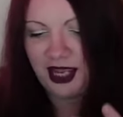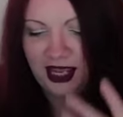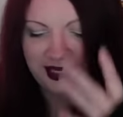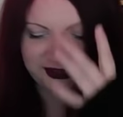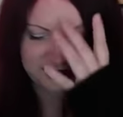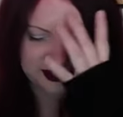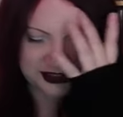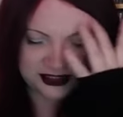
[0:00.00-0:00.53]

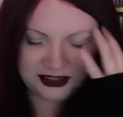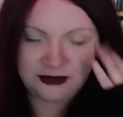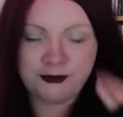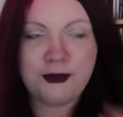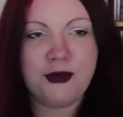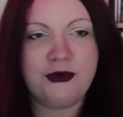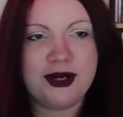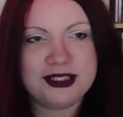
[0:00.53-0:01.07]
And
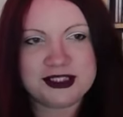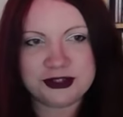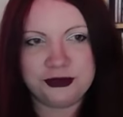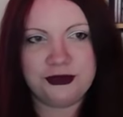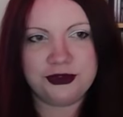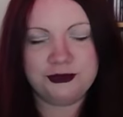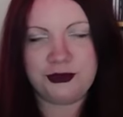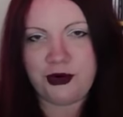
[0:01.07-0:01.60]
the more I
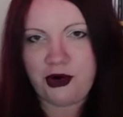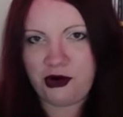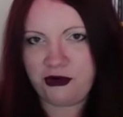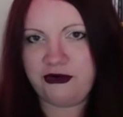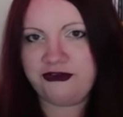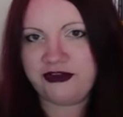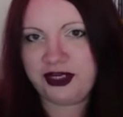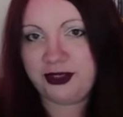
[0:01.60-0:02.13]
saw, the more
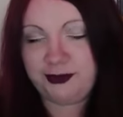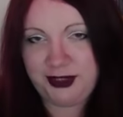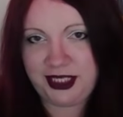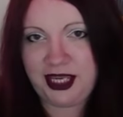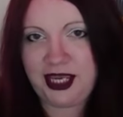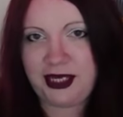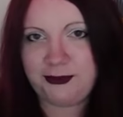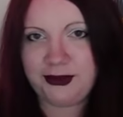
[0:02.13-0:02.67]
horrified I
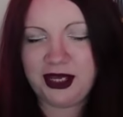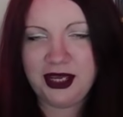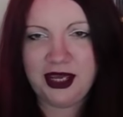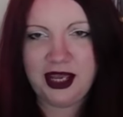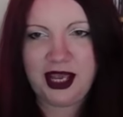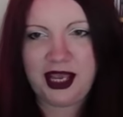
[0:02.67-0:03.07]
became.